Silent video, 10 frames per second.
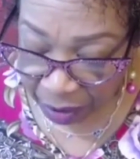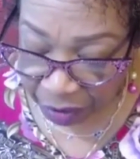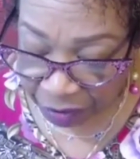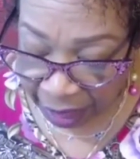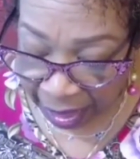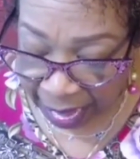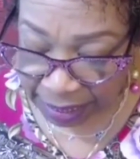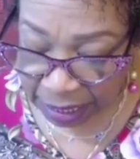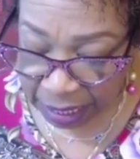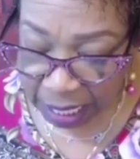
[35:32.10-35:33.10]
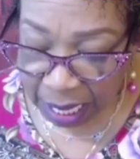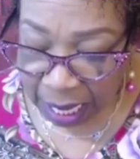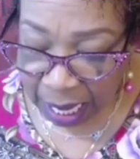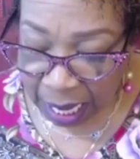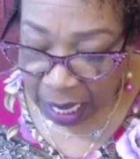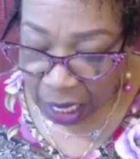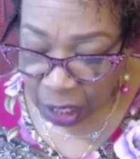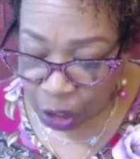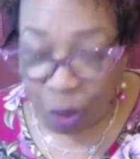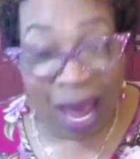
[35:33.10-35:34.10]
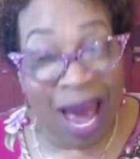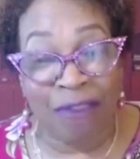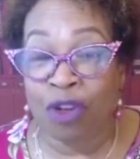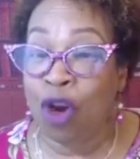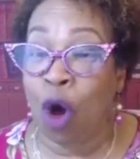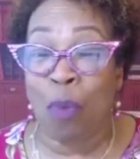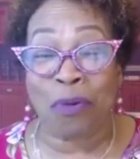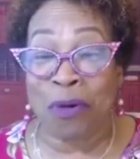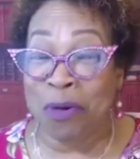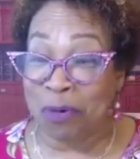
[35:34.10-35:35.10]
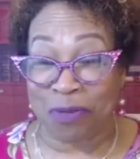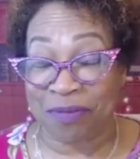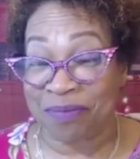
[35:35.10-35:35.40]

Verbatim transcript: that you have no proof.